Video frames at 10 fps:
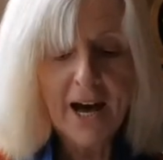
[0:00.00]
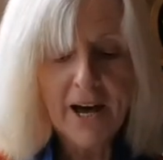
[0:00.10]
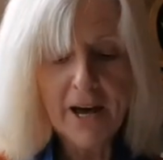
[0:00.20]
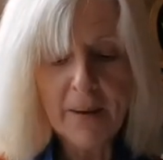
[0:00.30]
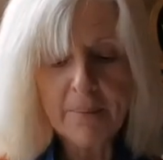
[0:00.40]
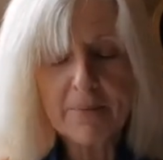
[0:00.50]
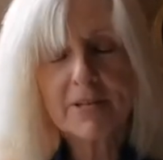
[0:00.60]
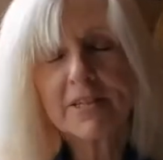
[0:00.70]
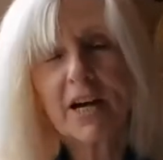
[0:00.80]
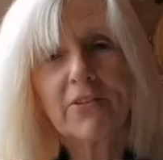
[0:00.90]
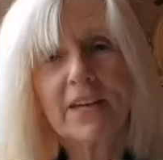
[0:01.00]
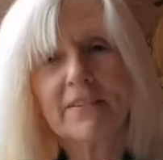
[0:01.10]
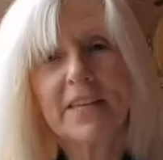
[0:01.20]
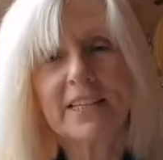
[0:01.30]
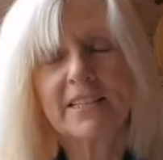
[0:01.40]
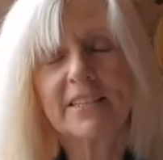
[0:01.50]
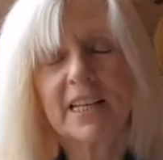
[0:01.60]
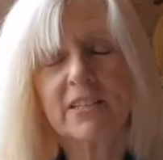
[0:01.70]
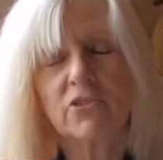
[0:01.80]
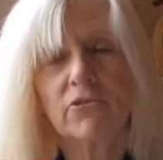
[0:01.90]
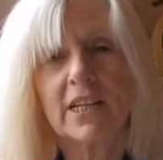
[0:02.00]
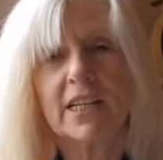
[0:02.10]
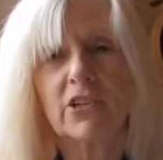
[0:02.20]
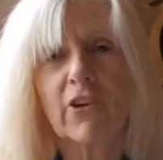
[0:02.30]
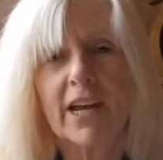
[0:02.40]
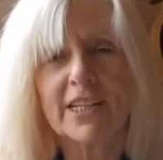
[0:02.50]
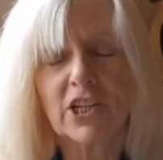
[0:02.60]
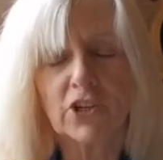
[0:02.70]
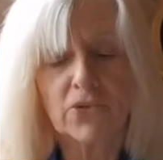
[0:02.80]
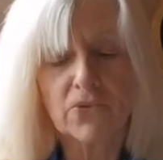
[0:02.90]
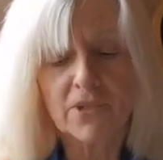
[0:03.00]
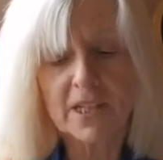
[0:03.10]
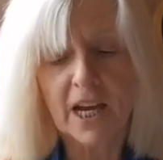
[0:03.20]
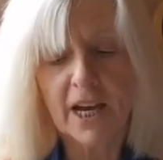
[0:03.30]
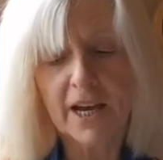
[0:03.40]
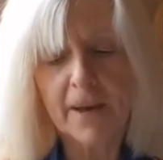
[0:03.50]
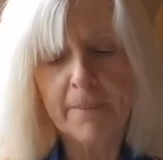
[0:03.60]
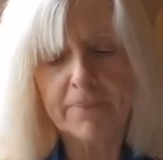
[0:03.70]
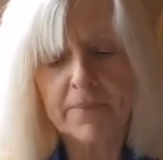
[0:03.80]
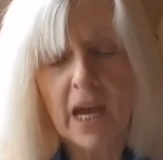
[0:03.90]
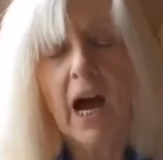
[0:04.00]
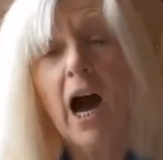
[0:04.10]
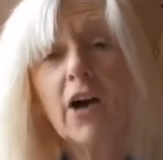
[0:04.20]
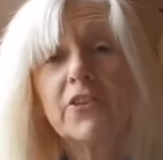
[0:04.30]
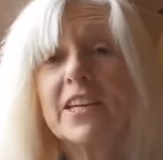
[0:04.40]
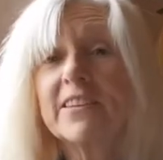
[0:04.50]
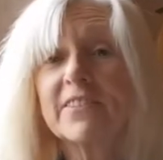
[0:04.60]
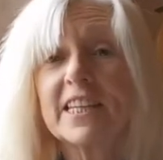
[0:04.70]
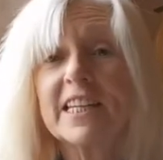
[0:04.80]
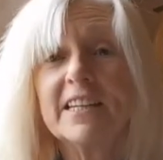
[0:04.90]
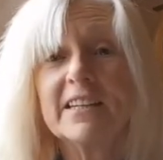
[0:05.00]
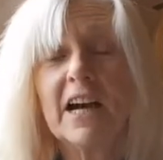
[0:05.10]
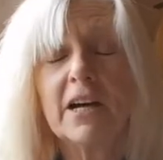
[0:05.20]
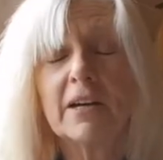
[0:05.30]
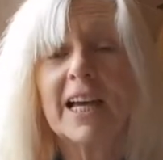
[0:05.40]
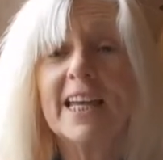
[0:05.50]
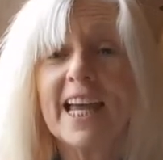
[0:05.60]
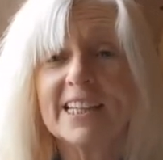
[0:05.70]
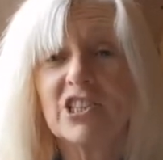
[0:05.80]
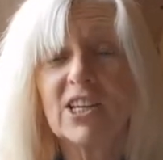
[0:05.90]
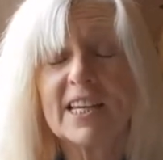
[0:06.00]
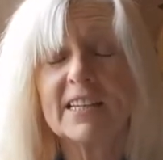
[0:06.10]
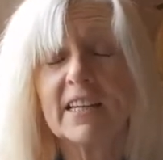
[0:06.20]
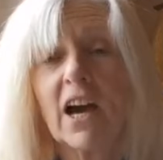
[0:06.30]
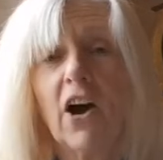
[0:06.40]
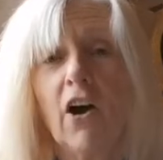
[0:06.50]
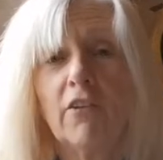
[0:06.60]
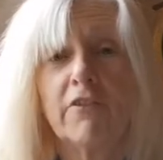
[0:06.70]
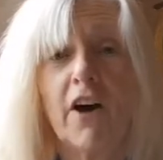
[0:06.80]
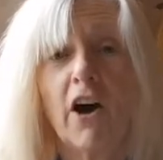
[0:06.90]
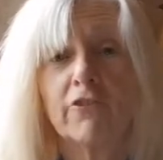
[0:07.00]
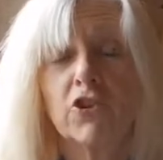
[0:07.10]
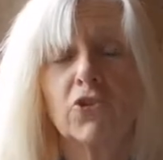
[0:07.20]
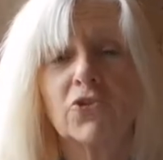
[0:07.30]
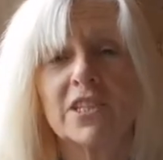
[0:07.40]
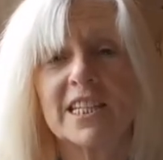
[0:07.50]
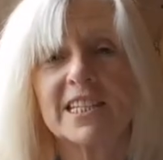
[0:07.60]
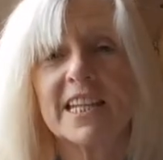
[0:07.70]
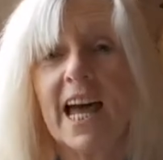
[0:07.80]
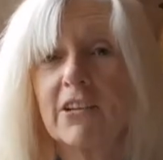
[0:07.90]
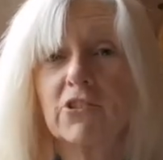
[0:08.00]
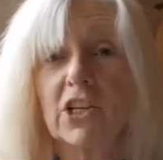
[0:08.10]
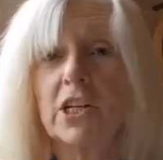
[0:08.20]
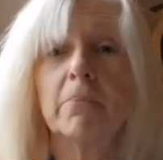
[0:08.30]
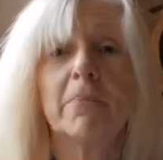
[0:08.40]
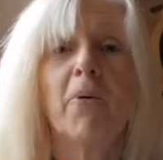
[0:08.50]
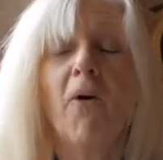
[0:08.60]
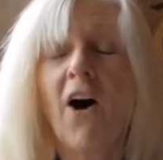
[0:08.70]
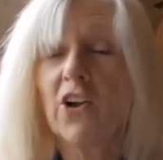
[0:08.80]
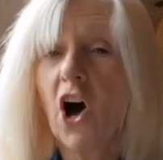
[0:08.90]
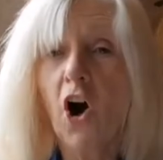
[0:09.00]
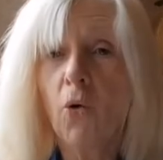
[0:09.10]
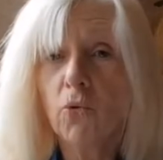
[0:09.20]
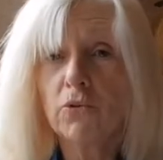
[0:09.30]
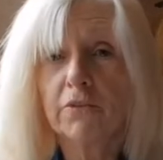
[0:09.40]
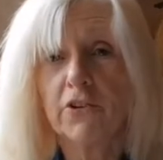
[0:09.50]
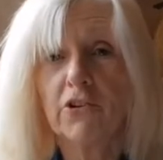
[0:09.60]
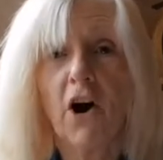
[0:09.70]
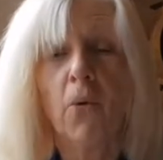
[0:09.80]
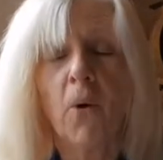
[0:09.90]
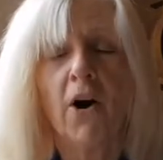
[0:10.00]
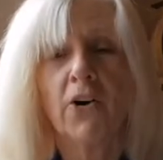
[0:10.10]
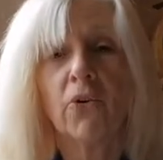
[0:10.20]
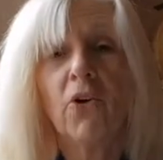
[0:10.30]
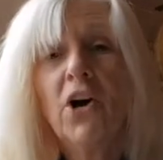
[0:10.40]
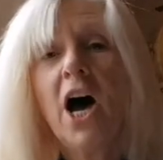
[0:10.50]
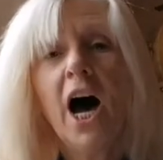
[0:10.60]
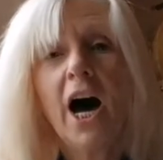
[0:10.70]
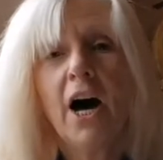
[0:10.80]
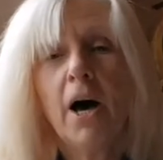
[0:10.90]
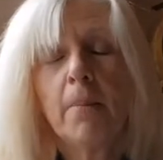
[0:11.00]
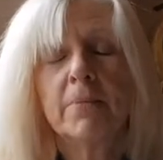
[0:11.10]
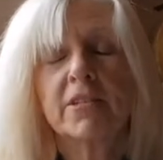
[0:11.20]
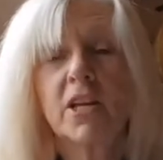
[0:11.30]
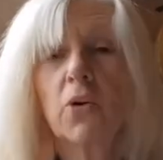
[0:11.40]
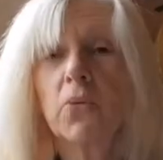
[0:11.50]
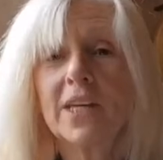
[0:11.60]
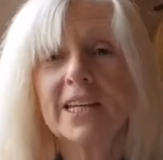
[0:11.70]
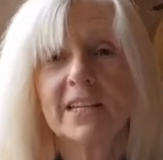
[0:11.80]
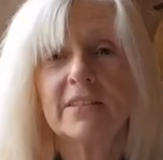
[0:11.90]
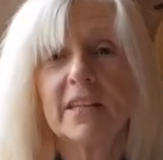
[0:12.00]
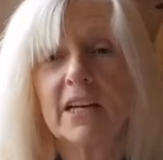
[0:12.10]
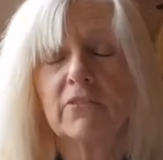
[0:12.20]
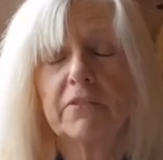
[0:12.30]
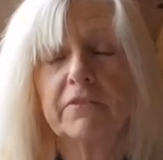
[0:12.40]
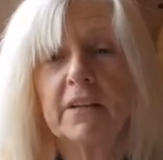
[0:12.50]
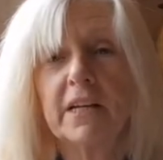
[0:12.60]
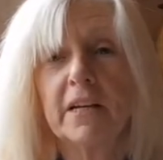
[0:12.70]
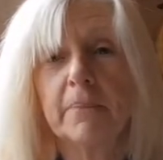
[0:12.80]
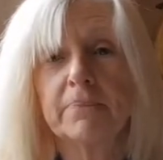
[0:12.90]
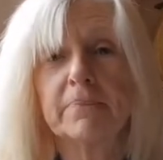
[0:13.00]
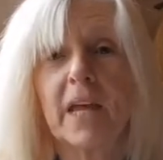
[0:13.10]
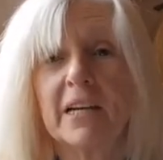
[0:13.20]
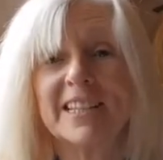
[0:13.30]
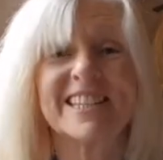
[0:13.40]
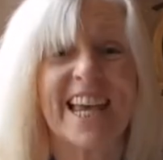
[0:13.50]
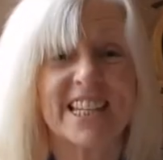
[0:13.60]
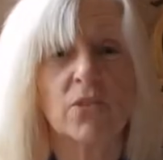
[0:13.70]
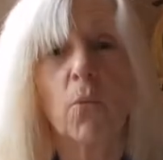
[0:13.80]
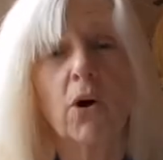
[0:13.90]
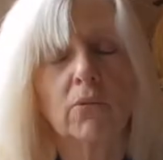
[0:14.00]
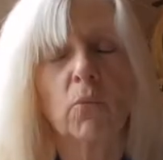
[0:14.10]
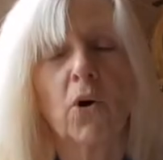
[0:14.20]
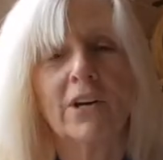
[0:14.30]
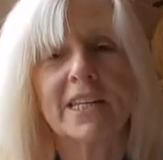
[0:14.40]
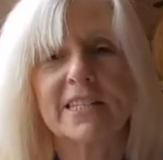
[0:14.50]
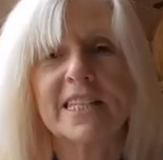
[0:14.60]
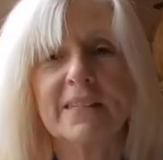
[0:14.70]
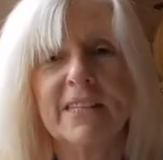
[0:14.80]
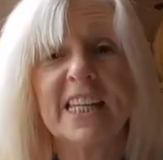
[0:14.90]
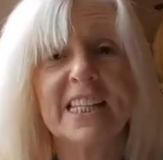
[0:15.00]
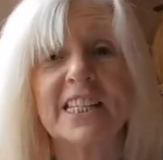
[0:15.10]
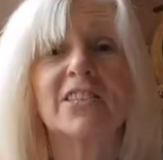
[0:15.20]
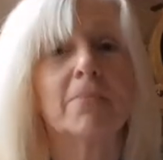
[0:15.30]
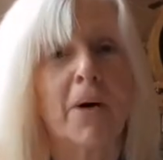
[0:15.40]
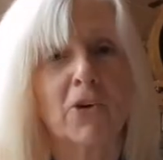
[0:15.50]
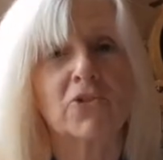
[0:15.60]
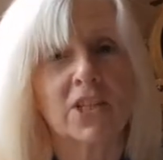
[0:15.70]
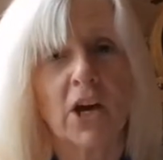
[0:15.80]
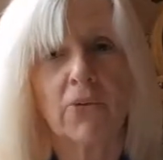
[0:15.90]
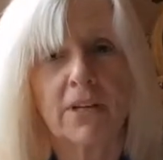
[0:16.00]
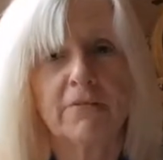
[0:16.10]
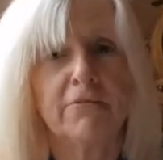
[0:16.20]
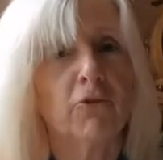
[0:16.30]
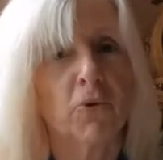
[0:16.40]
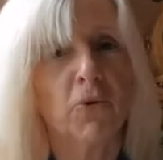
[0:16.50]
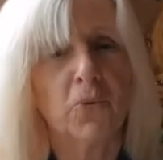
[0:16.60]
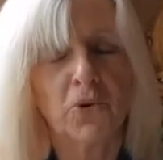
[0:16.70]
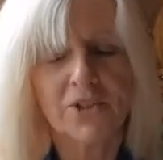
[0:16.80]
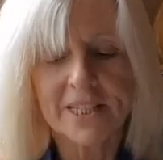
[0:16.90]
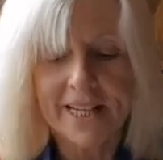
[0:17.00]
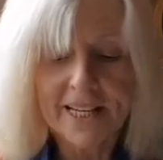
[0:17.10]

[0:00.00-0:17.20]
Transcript: Um, so that, that that's really great news. Um, I think the uh, collecting of, of goods is now going to be put on hold for a while um, so we can um, assess what, what is needed the most going forward.